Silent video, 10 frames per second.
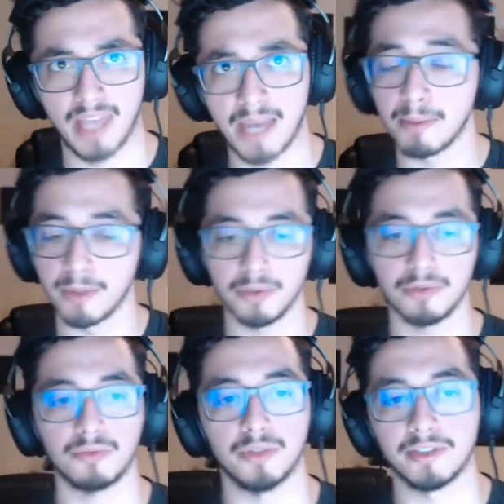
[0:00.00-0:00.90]

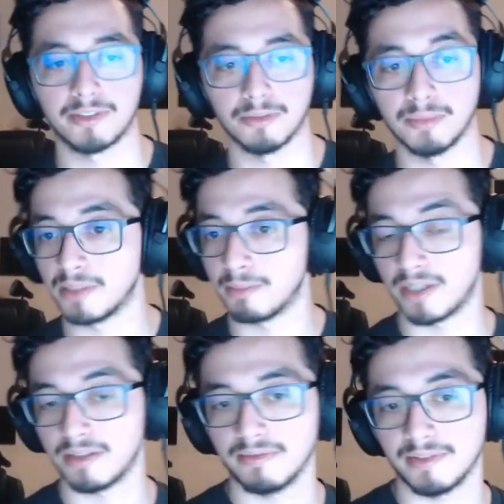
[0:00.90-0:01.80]
MMOs where you could still be
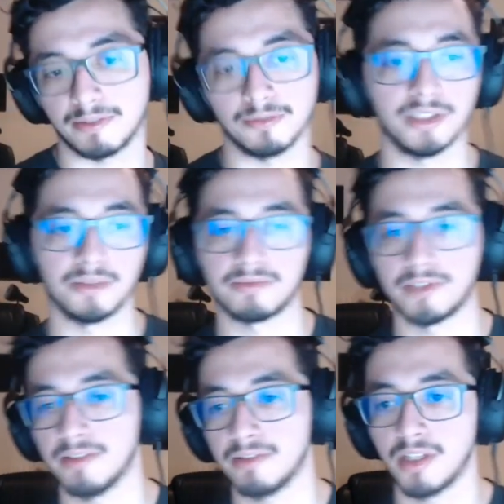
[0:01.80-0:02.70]
competitive and still play with
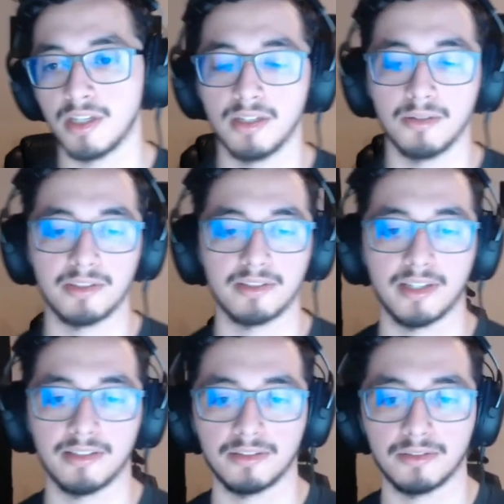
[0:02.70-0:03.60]
friends, which is nice.